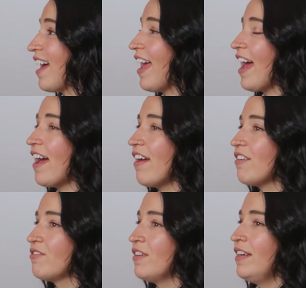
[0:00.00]
I
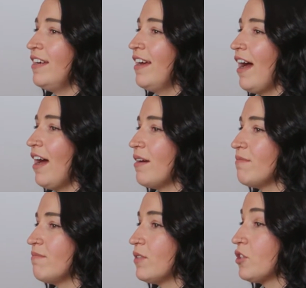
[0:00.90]
have
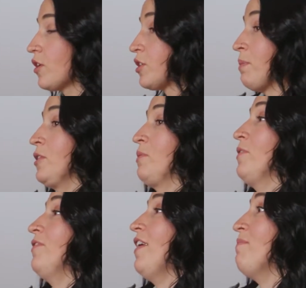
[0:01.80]
the stretch marks to
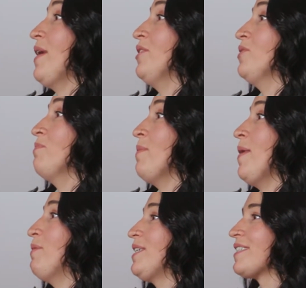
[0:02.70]
prove I had battles with my
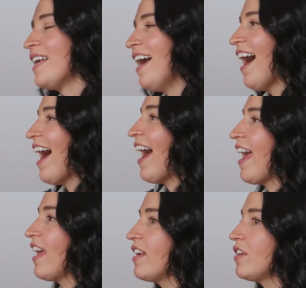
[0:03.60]
babies.
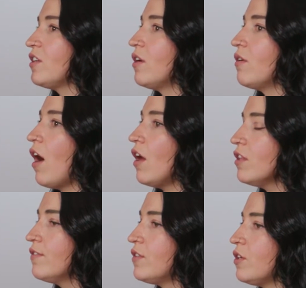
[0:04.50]

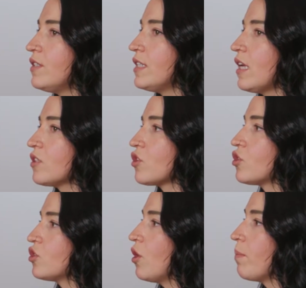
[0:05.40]
All of those things are
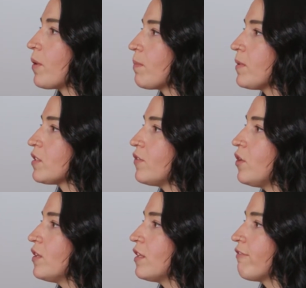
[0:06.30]
so
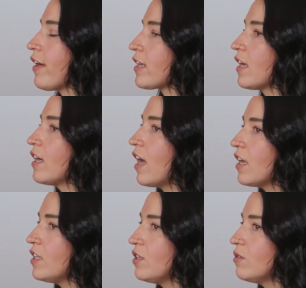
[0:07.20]
purposeful. And the fact that
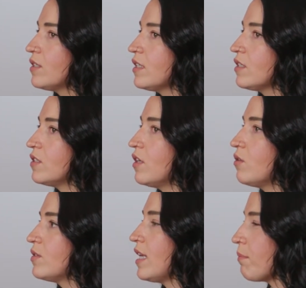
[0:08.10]
God uses
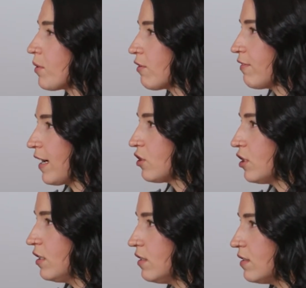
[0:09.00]
those
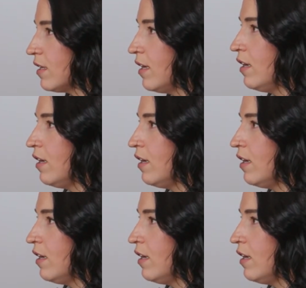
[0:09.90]
imperfections